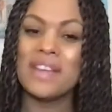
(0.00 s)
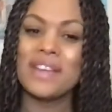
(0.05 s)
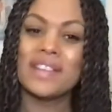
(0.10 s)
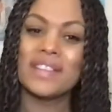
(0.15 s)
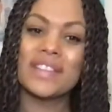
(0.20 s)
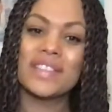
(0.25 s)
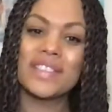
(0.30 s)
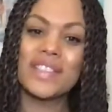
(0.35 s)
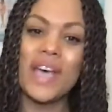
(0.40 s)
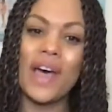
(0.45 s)

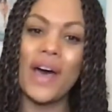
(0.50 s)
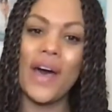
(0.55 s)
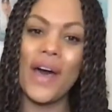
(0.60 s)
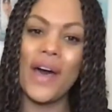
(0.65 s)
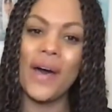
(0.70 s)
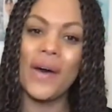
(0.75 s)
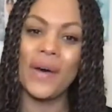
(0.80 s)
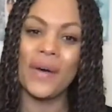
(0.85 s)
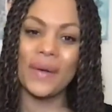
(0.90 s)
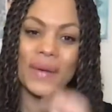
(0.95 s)

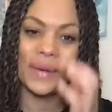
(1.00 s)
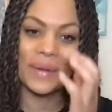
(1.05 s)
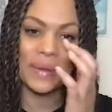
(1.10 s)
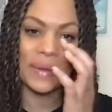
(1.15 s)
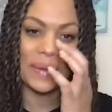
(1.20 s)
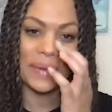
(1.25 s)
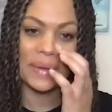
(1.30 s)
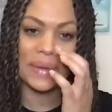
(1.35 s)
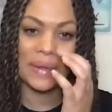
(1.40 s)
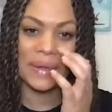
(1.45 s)
So
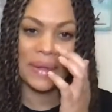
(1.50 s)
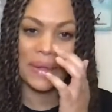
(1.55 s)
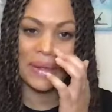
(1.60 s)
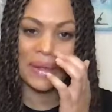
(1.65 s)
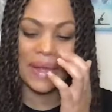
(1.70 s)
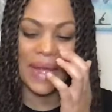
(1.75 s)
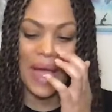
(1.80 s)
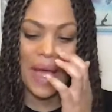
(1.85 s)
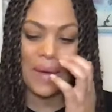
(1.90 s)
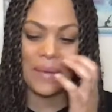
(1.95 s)

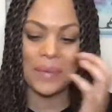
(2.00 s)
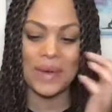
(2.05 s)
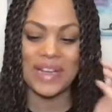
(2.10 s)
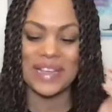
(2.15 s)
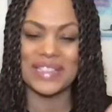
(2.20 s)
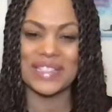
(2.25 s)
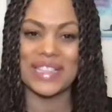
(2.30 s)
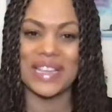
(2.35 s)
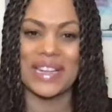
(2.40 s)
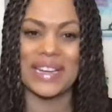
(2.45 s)
I
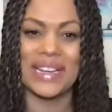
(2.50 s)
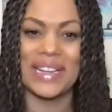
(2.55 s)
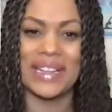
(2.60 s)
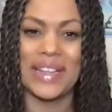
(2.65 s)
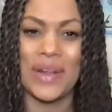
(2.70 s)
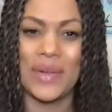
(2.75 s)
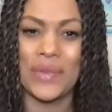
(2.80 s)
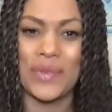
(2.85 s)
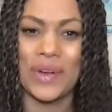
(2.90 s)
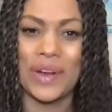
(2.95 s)
was getting in
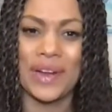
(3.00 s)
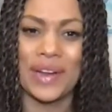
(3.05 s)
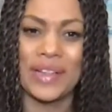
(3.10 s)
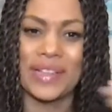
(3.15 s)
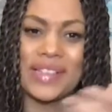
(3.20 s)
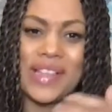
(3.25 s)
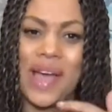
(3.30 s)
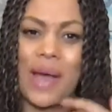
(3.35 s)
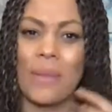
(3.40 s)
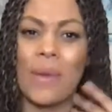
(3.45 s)
there,
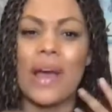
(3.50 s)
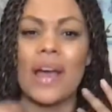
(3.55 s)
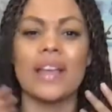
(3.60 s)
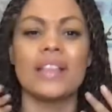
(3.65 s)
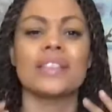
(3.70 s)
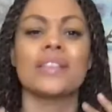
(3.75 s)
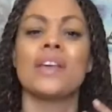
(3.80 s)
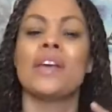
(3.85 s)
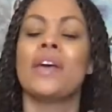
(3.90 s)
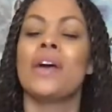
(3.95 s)
friends. I
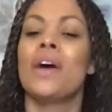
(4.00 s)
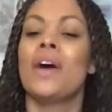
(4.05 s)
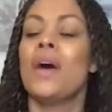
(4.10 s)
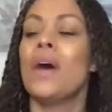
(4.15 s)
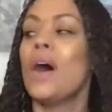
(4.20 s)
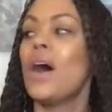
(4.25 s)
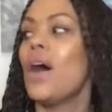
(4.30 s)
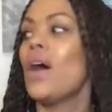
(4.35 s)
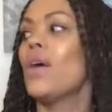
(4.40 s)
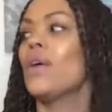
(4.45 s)
was.
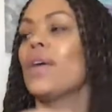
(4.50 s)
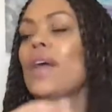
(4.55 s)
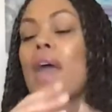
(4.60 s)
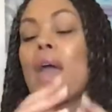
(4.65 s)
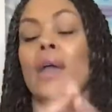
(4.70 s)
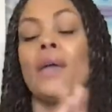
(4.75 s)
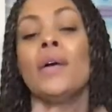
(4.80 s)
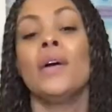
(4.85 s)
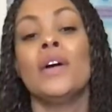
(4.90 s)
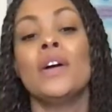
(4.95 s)

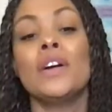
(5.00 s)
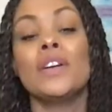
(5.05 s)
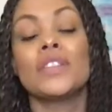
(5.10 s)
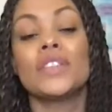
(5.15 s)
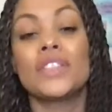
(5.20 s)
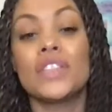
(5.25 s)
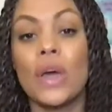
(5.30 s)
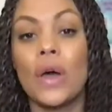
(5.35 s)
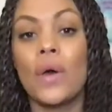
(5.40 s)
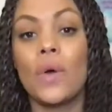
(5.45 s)
Okay.
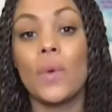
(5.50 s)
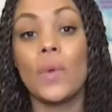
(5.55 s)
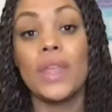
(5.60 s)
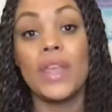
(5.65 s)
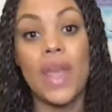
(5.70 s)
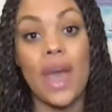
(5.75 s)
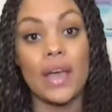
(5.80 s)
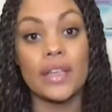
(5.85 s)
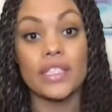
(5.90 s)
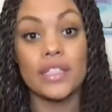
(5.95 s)
So
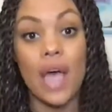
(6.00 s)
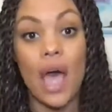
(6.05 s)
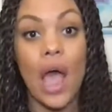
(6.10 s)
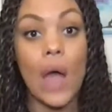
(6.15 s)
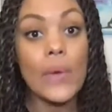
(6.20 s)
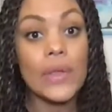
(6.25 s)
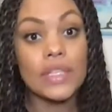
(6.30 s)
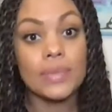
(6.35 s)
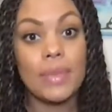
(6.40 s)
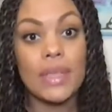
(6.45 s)
yes,
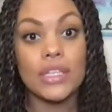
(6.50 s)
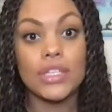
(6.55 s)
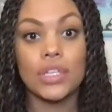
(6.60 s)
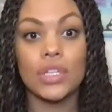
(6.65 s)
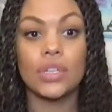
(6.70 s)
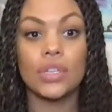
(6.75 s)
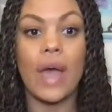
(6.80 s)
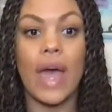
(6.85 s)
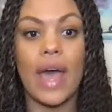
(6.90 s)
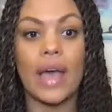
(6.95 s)
always make sure
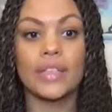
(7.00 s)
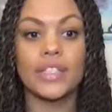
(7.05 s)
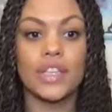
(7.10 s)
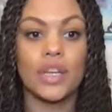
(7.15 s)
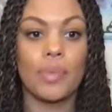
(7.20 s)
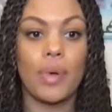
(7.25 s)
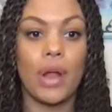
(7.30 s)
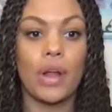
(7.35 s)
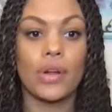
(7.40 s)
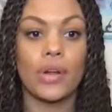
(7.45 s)
you ask
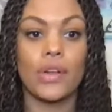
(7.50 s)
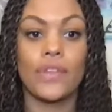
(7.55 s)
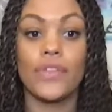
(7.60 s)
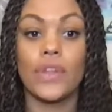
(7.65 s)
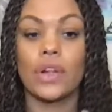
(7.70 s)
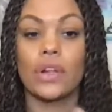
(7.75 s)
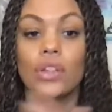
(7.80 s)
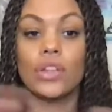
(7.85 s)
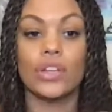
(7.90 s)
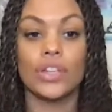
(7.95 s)
your partner if
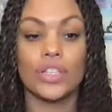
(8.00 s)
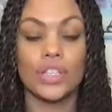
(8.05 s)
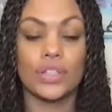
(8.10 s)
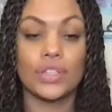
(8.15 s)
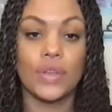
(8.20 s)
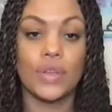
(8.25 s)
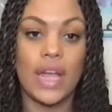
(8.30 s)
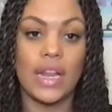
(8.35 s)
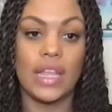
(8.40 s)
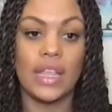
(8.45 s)
they're allergic
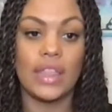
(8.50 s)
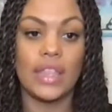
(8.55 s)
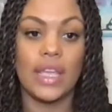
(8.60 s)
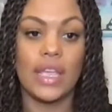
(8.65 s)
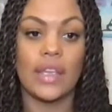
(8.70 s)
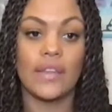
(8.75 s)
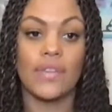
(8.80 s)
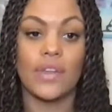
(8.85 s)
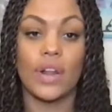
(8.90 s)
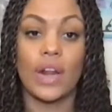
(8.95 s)
to
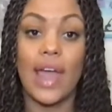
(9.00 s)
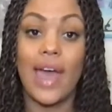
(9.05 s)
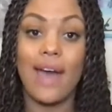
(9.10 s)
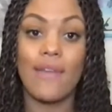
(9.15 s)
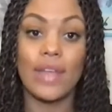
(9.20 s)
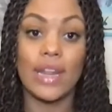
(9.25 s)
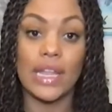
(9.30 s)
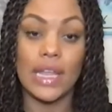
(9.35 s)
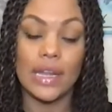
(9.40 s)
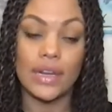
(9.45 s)
anything, if they're going to have
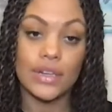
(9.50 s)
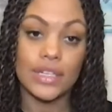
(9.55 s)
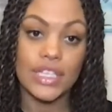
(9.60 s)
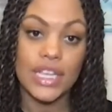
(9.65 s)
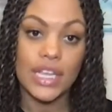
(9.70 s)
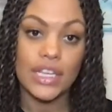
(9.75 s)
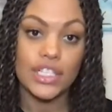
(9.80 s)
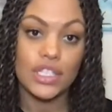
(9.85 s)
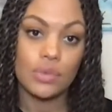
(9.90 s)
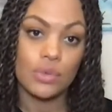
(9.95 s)
any
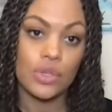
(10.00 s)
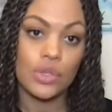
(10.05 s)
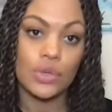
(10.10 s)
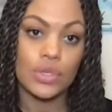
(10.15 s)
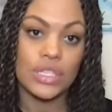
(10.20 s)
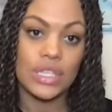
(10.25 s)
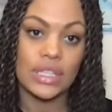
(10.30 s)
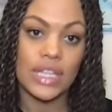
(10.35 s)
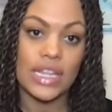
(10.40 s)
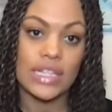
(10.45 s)
irritation when
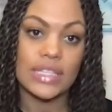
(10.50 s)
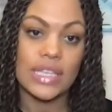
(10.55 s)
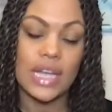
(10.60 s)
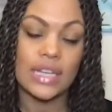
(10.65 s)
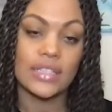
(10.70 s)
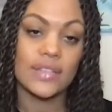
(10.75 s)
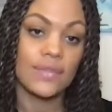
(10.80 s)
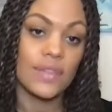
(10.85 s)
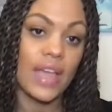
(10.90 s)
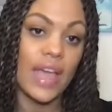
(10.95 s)
using
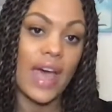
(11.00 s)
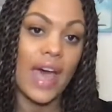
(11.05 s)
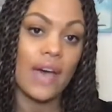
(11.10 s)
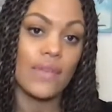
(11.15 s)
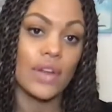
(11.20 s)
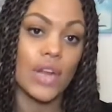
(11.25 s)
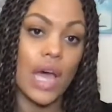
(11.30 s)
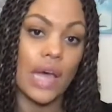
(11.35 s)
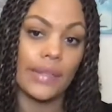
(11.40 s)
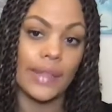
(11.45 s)
latex, if they have
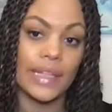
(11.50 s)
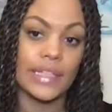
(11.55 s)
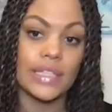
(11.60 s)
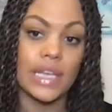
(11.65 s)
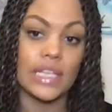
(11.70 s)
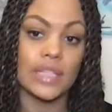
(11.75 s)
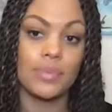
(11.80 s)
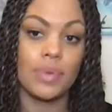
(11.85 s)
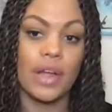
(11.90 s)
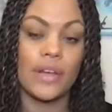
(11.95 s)
a
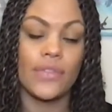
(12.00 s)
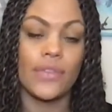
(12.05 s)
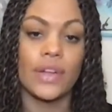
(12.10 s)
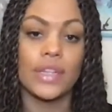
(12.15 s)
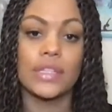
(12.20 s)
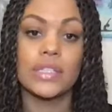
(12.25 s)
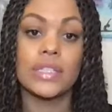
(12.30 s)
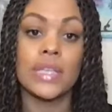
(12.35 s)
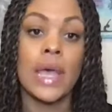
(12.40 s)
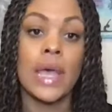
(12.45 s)
non-latex preference.